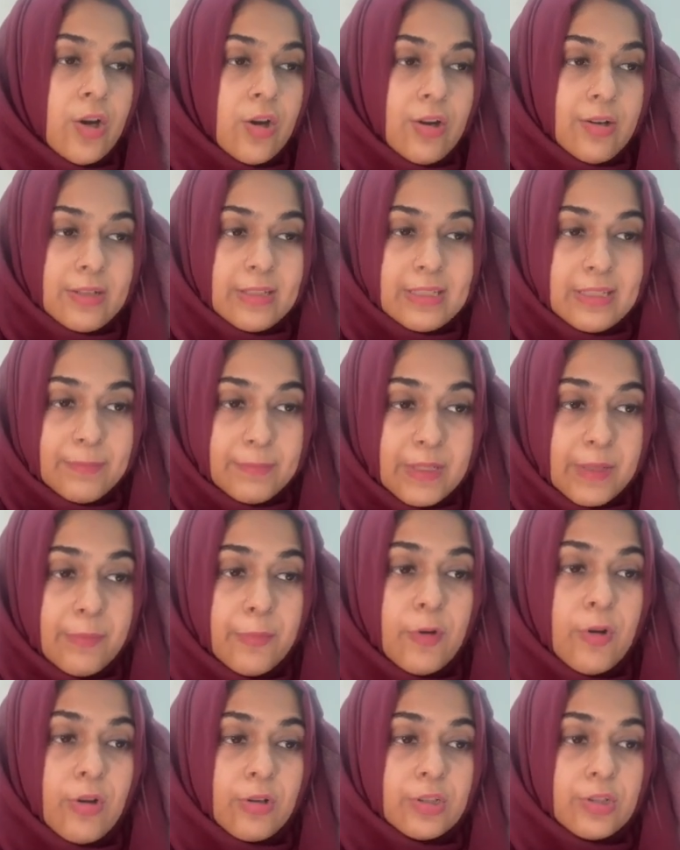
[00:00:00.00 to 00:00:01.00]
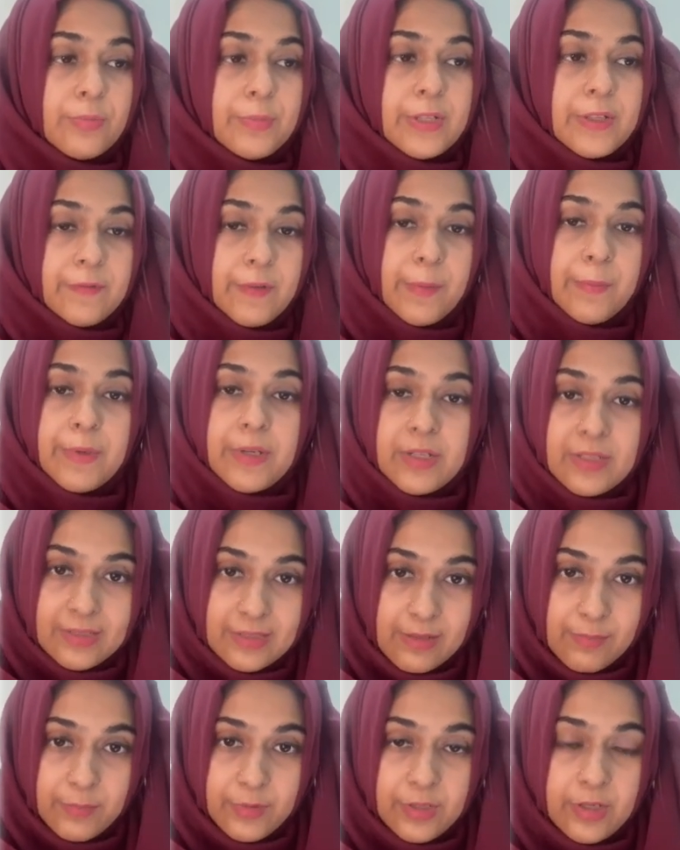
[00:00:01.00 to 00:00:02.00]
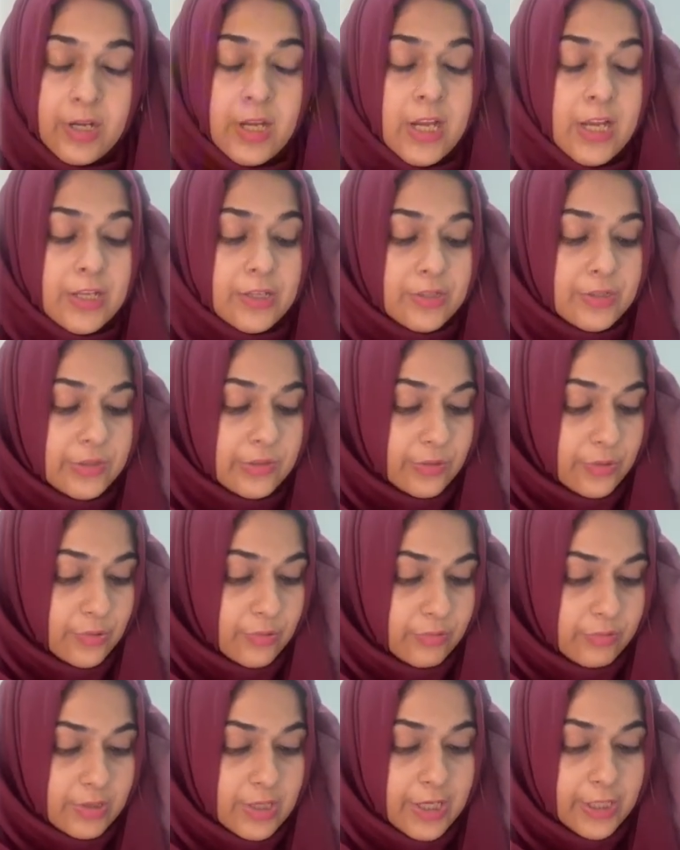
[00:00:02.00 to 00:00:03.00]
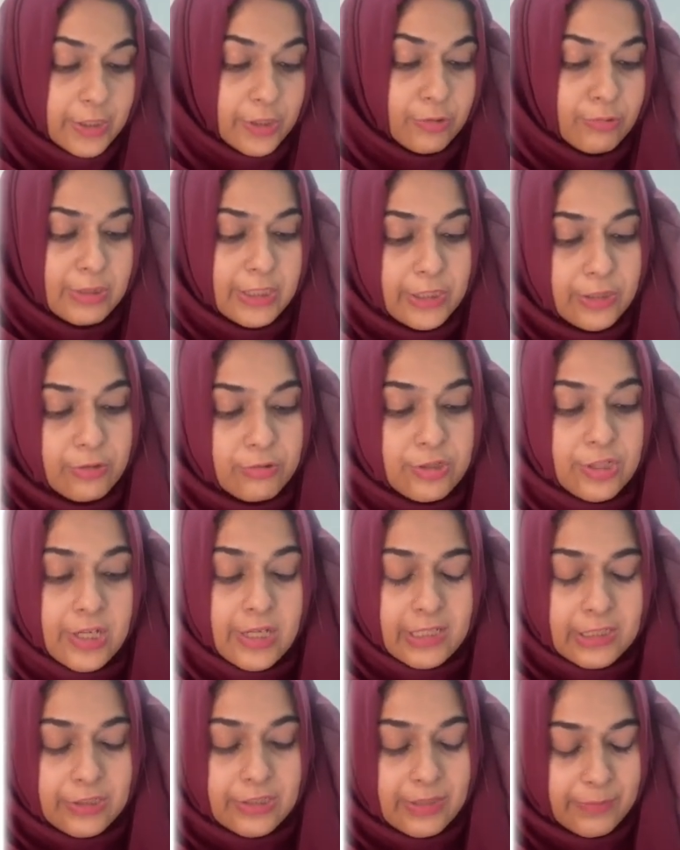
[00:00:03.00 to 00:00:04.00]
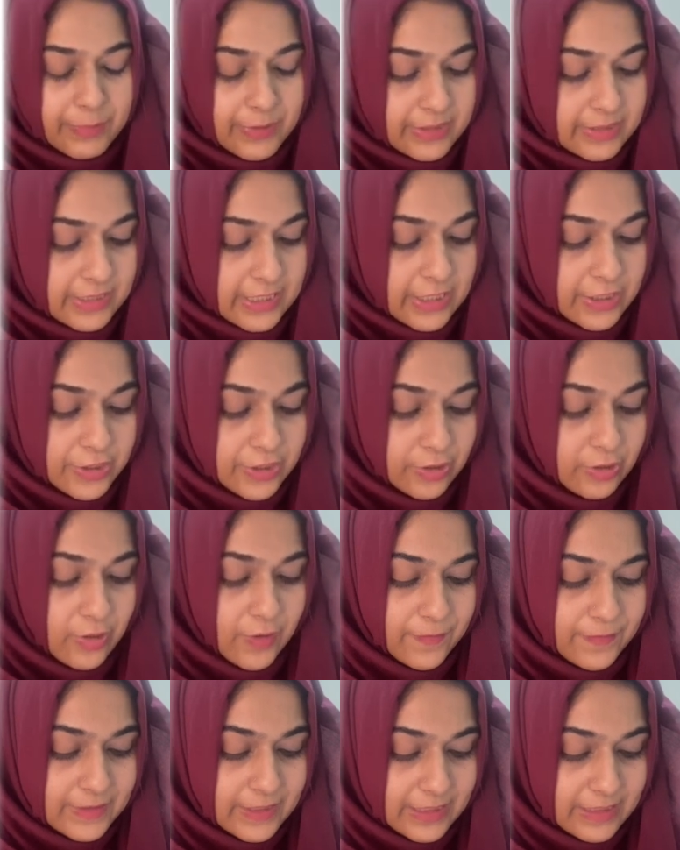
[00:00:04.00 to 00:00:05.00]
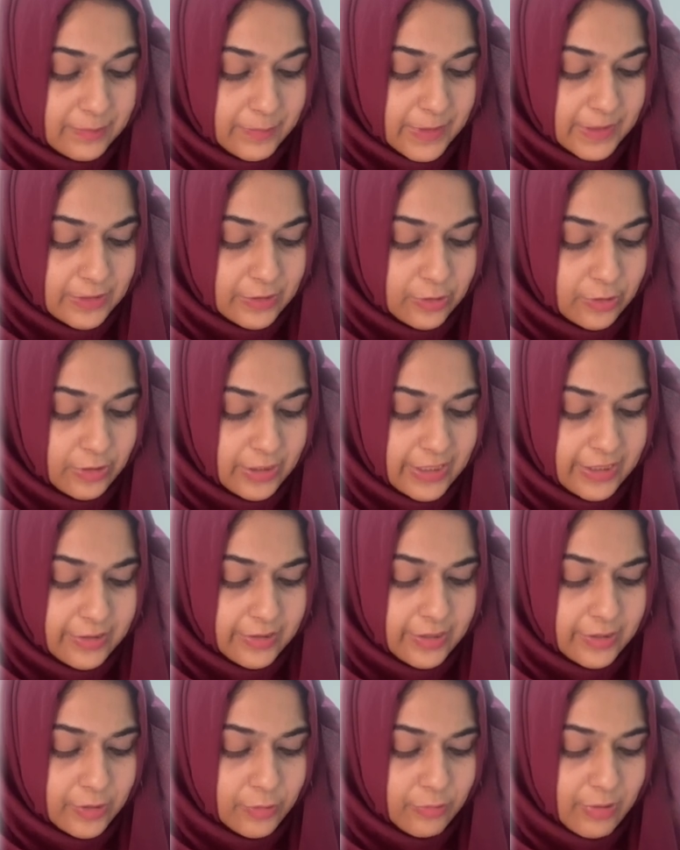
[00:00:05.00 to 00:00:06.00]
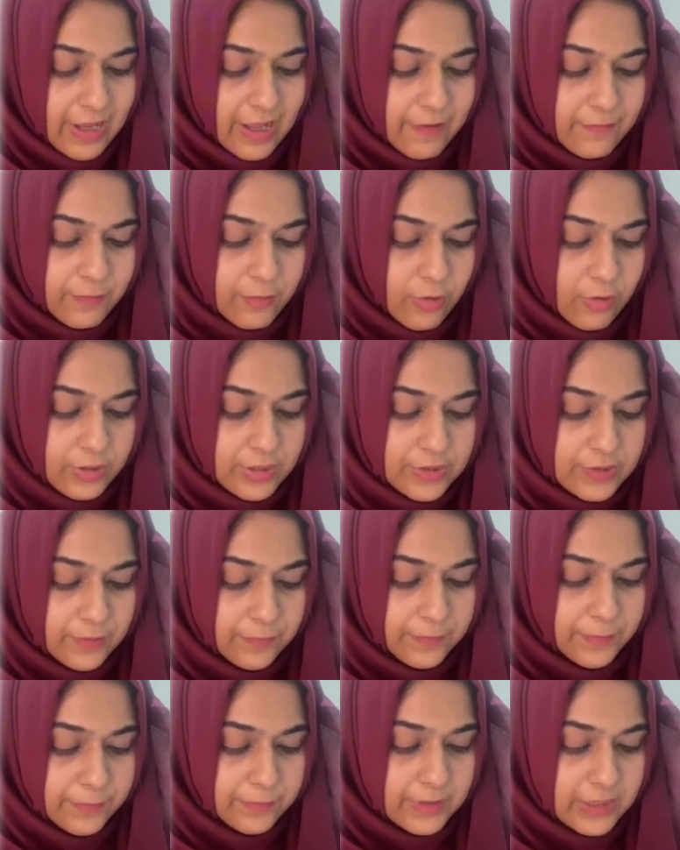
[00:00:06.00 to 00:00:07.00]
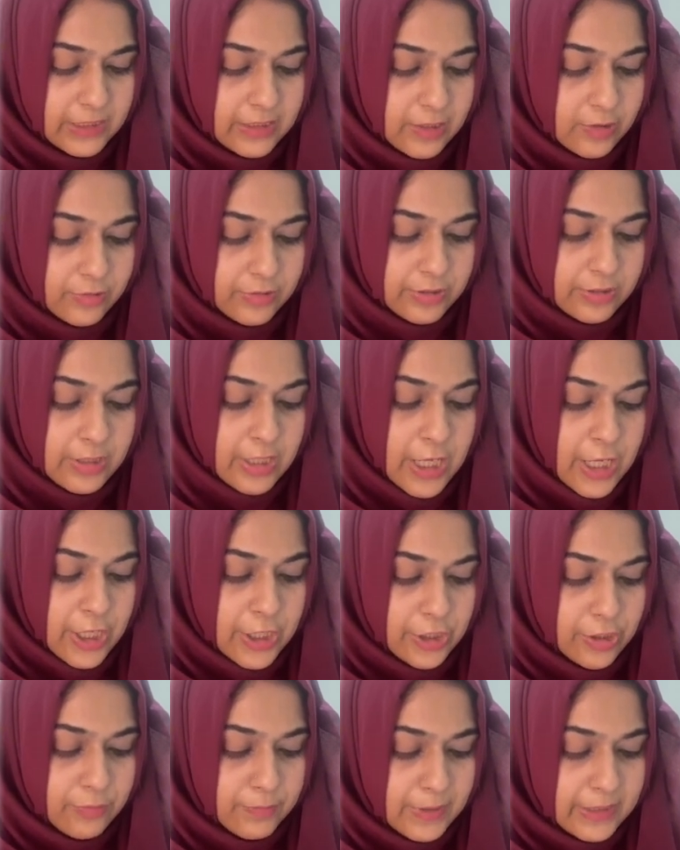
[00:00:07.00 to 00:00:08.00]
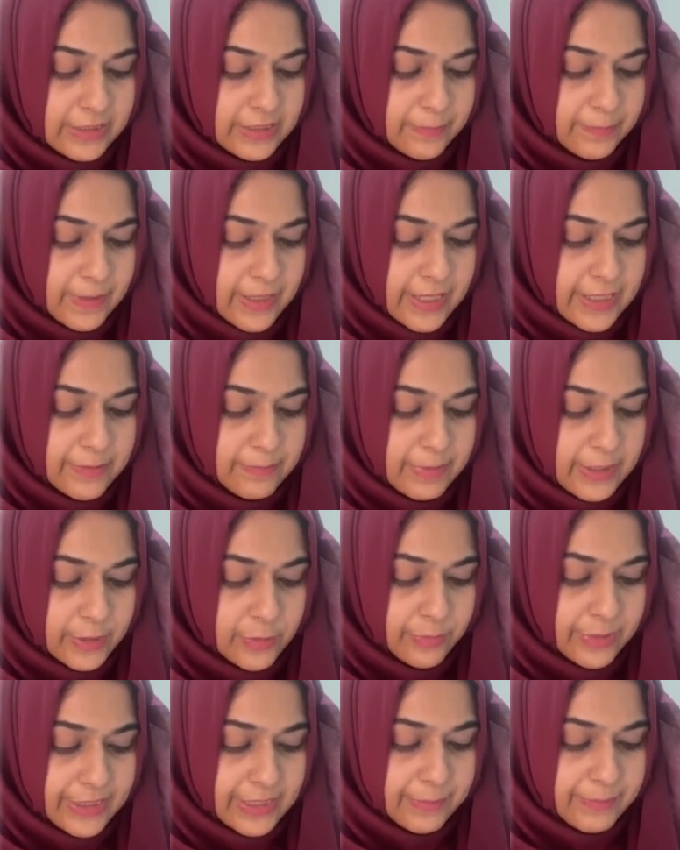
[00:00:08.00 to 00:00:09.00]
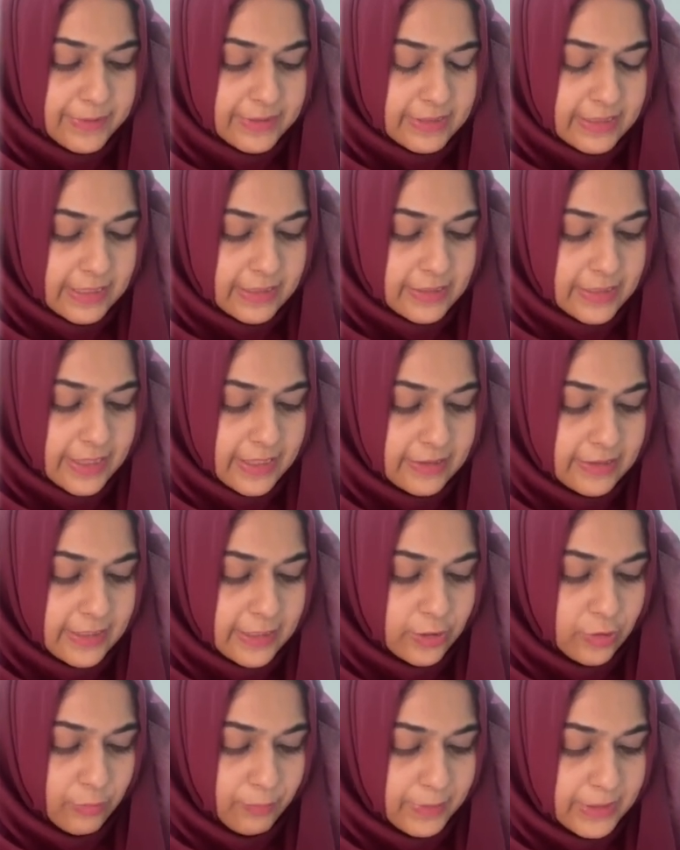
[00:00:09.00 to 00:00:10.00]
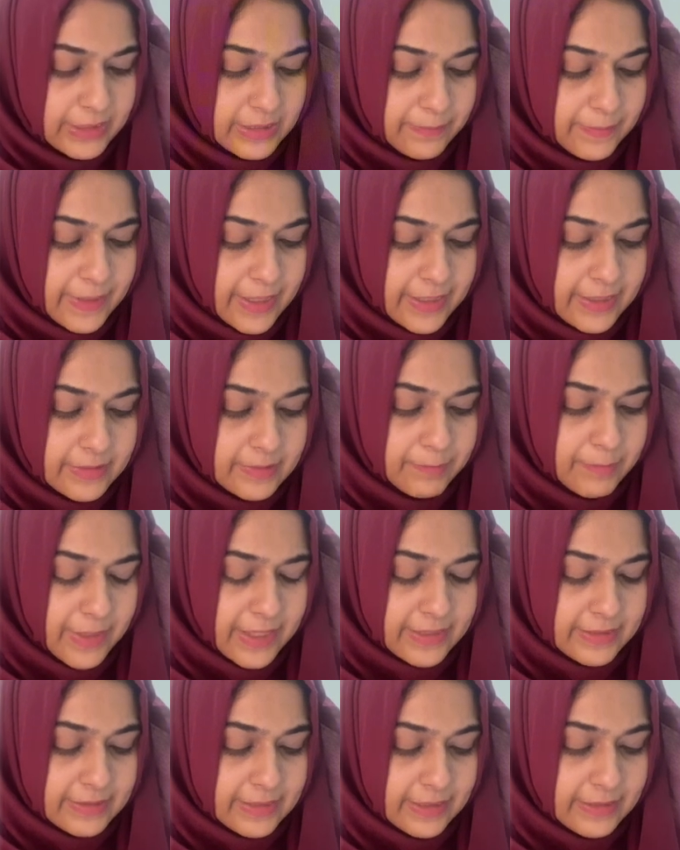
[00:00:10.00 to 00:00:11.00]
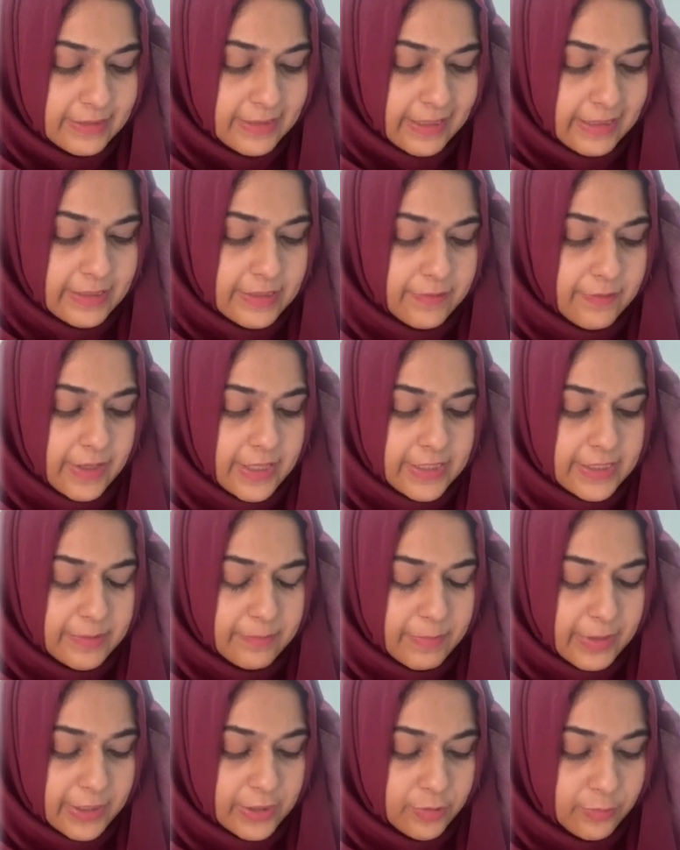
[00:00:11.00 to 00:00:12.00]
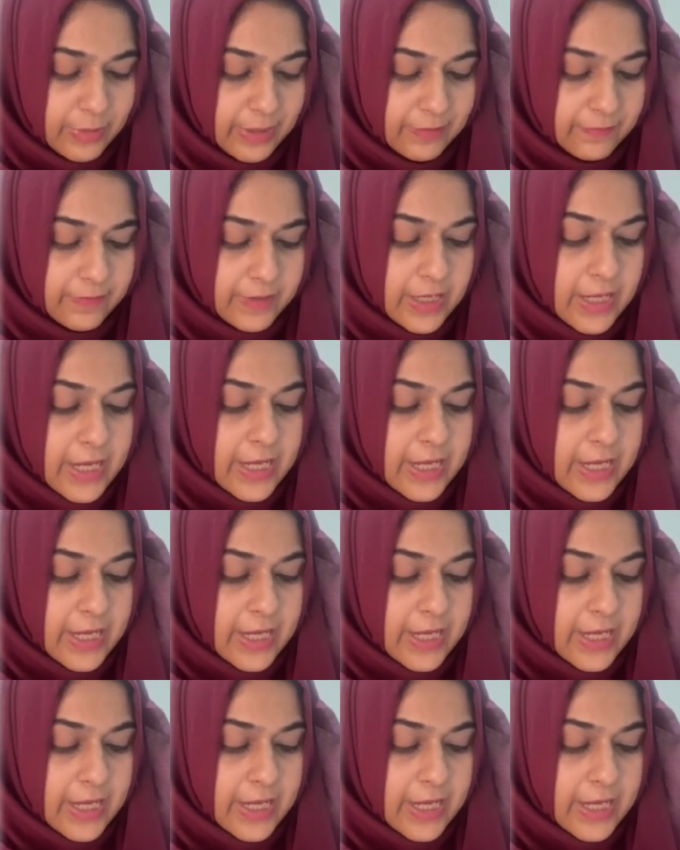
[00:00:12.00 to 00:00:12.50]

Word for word: August September October November December so uh, you need to charge depreciation of six months so here you have cost of 50,000 you multiply it by 20% and then you multiply it by 6 and divide it by 12